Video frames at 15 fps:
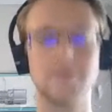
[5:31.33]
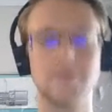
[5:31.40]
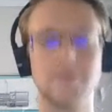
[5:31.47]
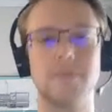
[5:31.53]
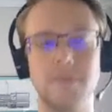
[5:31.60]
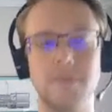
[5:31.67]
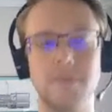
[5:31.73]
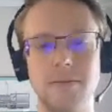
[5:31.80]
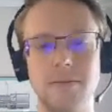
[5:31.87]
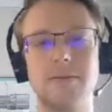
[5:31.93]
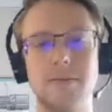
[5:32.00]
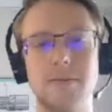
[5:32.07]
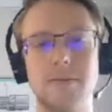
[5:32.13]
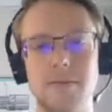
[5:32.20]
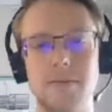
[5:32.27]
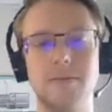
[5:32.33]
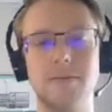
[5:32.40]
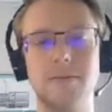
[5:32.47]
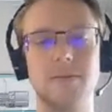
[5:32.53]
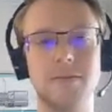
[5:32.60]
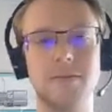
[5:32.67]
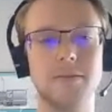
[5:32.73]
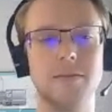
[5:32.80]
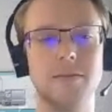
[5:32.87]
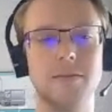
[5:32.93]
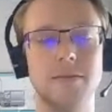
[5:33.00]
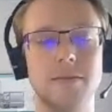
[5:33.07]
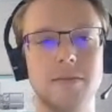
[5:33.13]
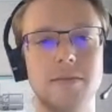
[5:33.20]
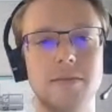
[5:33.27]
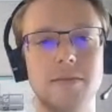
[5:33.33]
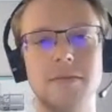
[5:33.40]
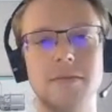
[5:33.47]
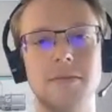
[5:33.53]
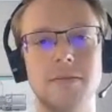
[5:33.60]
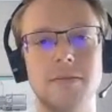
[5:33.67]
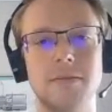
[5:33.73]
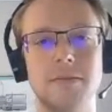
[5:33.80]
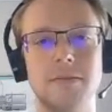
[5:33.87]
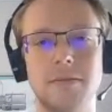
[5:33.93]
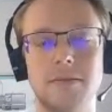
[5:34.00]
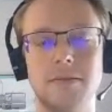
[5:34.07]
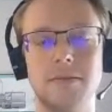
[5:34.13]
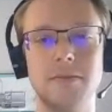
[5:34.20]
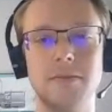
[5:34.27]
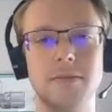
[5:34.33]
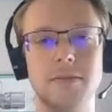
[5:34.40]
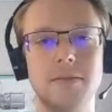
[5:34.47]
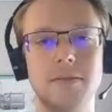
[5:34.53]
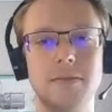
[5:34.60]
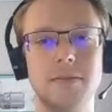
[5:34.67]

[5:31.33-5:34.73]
No words are spoken by the person on screen.